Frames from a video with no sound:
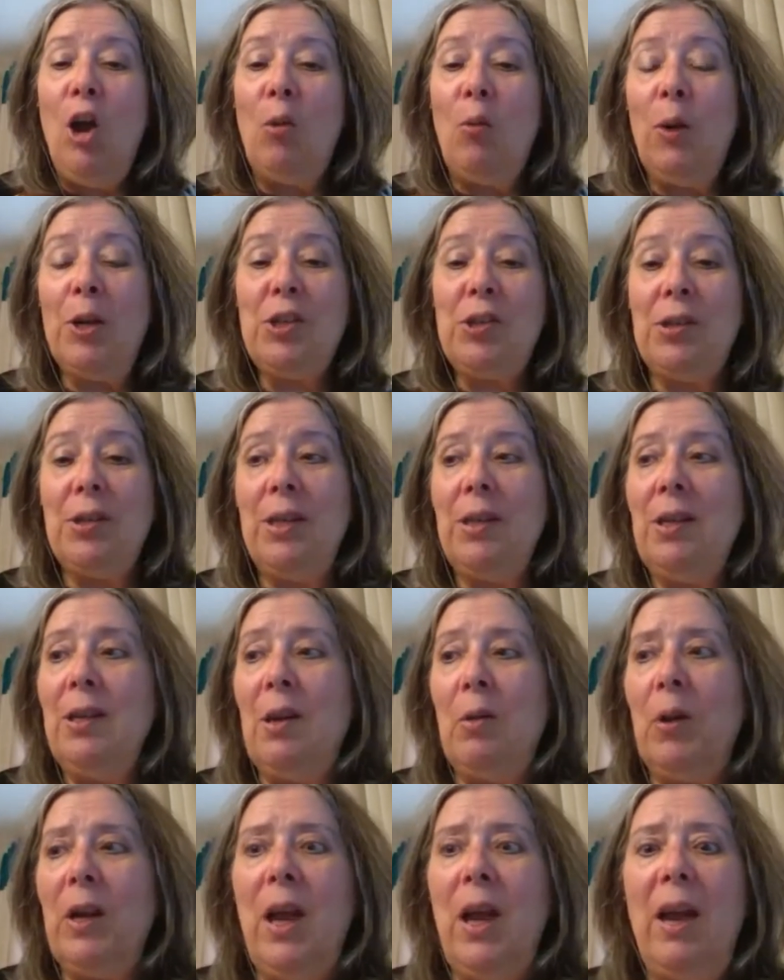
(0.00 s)
which, you
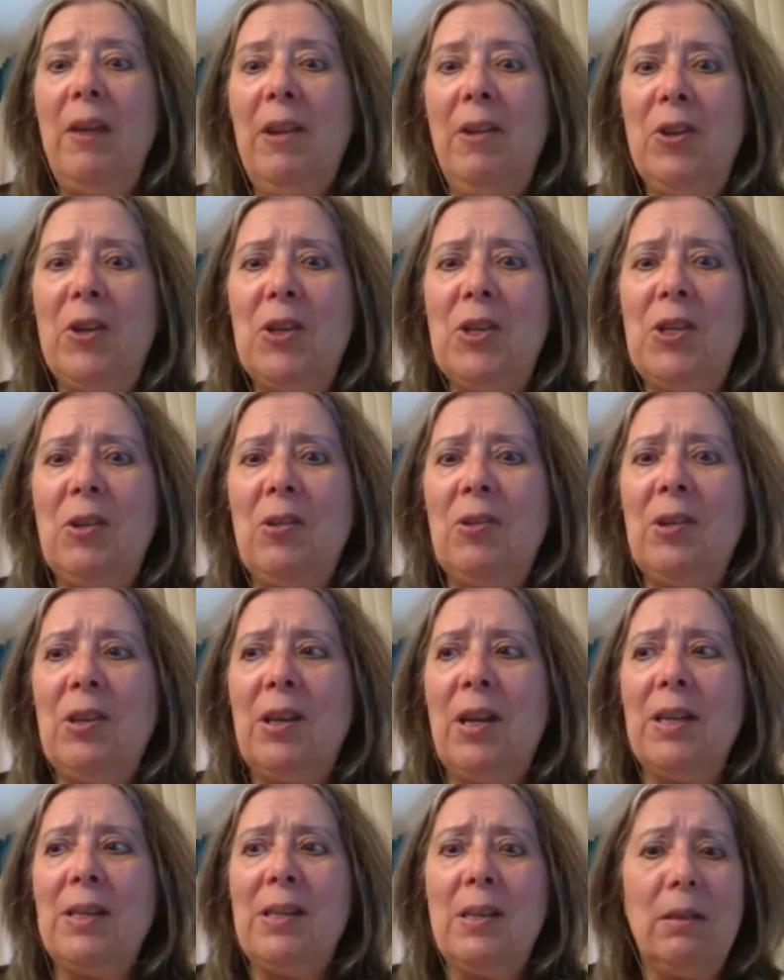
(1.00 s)
know, when I first heard
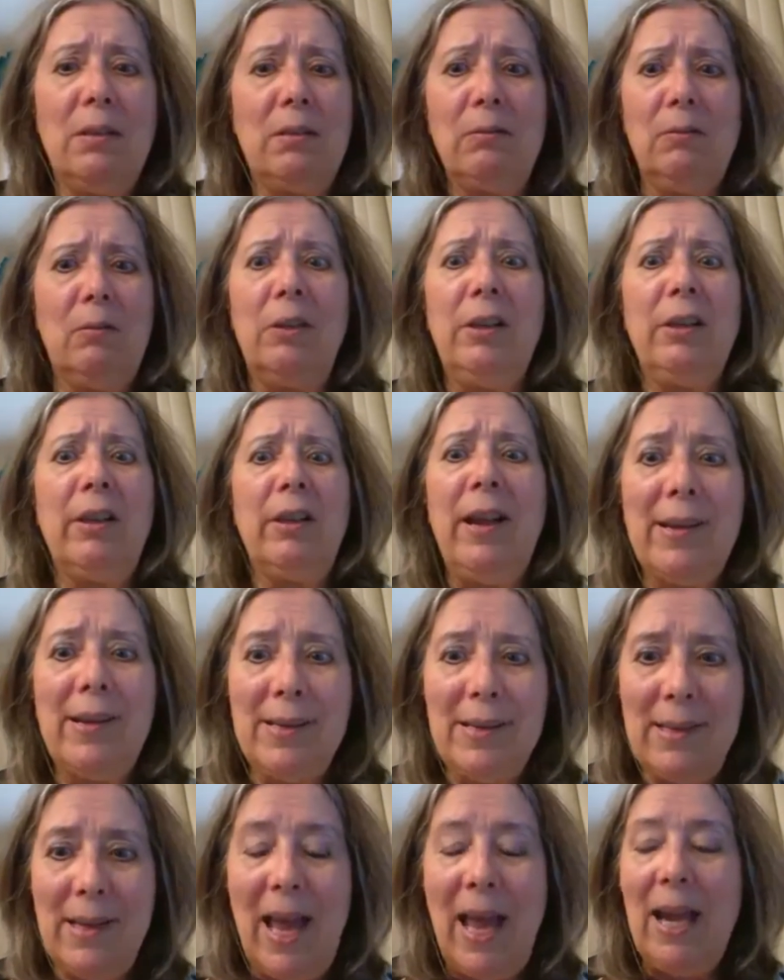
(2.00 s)
it, I said, where the heck
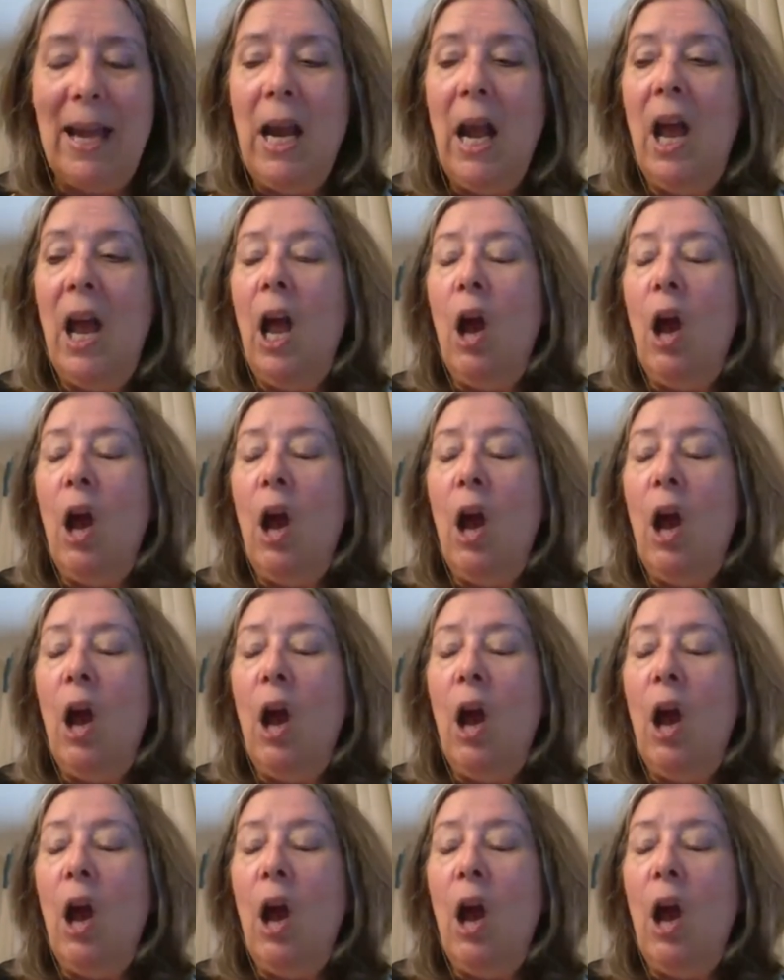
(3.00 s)
is that?